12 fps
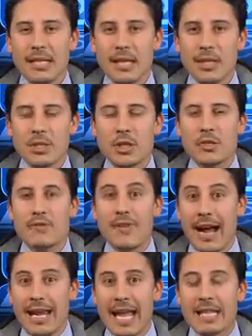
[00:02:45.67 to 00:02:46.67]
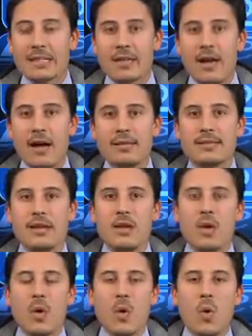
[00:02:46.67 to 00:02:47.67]
election finance laws,
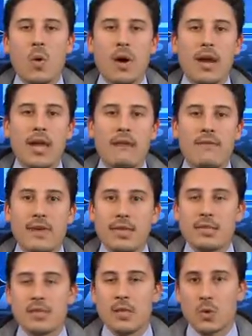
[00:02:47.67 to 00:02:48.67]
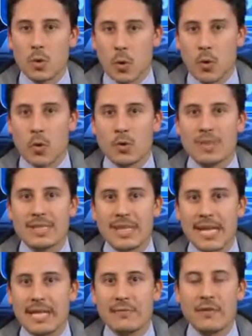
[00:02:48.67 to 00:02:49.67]
or if it's your local
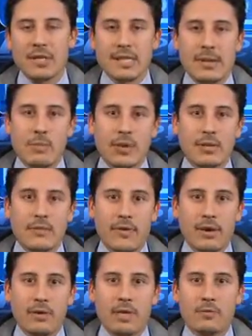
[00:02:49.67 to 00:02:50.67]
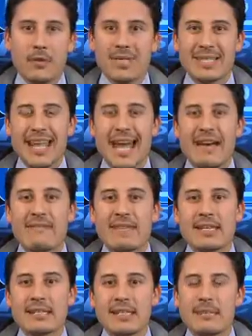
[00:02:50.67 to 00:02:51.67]
state, for example, at the federal level, it's the
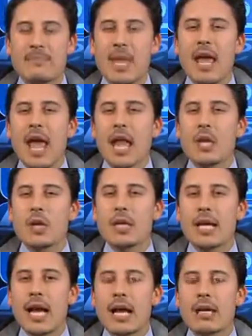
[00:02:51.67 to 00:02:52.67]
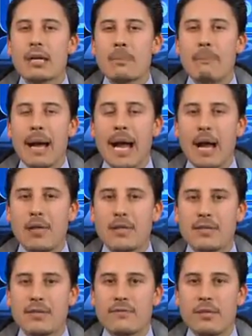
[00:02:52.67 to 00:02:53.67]
FEC, and you can kind of compile
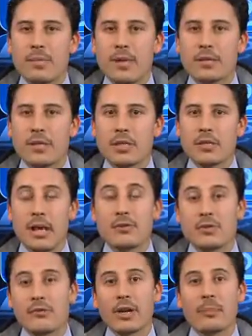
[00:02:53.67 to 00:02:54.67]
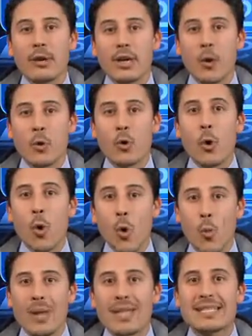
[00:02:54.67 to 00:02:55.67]
this information. I also recommend going to
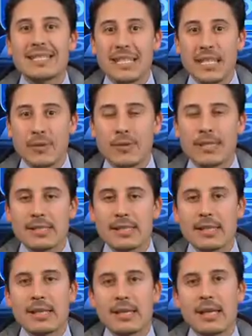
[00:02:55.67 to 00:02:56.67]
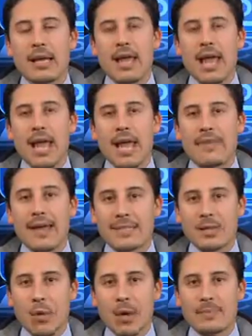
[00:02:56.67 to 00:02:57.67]
Open Secrets, and
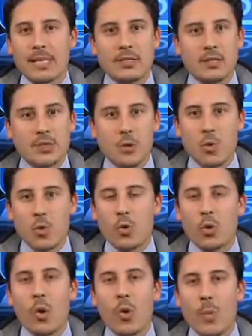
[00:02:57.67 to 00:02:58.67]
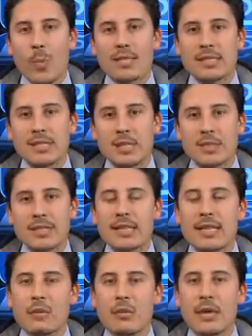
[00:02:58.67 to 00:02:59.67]
that's a website. Just Google Open
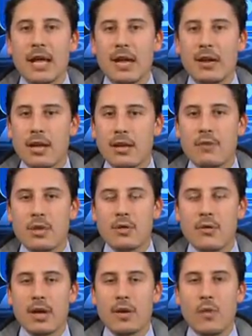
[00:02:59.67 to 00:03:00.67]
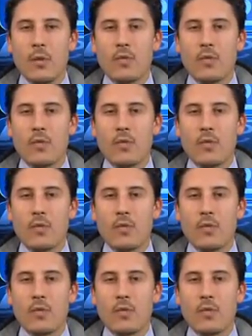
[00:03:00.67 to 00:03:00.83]
Secrets, and they will kind of give you an